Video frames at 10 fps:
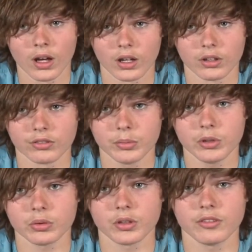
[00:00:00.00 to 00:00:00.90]
On November
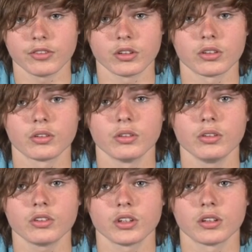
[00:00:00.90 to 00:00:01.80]
21st,
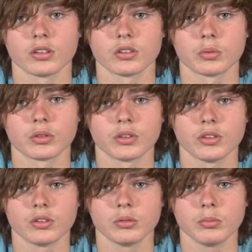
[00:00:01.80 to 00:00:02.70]
Students Challenge will
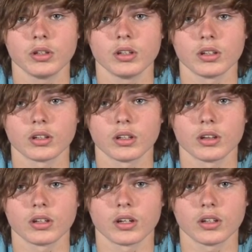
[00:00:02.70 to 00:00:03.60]
resume meeting in
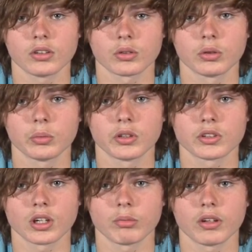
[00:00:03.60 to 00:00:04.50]
the high school
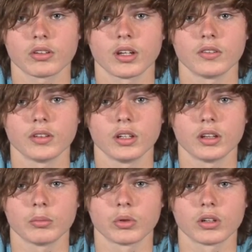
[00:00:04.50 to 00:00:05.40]
woodshop at 7 in
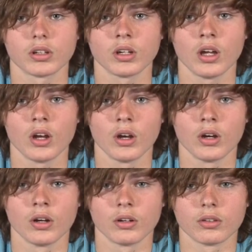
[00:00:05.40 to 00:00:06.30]
the morning.
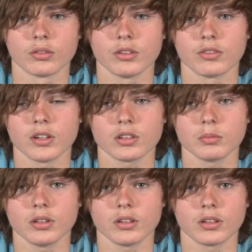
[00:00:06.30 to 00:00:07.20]

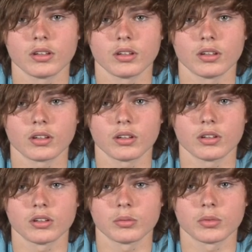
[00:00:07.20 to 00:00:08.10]
Refreshments and
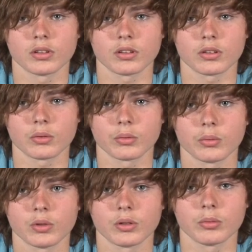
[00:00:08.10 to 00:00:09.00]
encouragements
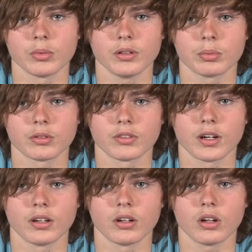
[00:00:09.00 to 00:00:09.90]
will be
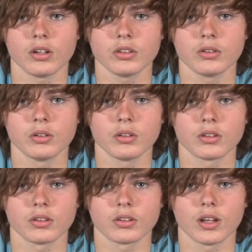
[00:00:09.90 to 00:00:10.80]
provided. All students
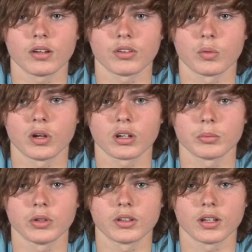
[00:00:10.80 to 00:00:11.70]
and staff are
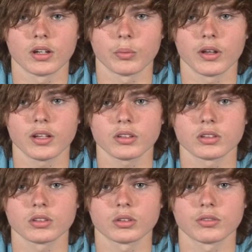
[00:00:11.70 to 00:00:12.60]
welcome to attend. Well, that's
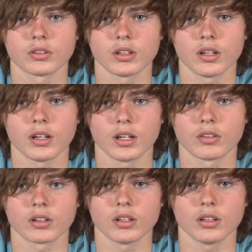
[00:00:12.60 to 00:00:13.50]
our show for today. Have
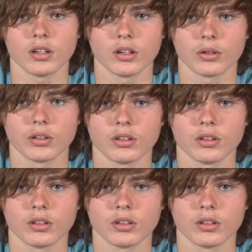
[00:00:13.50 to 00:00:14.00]
a great day,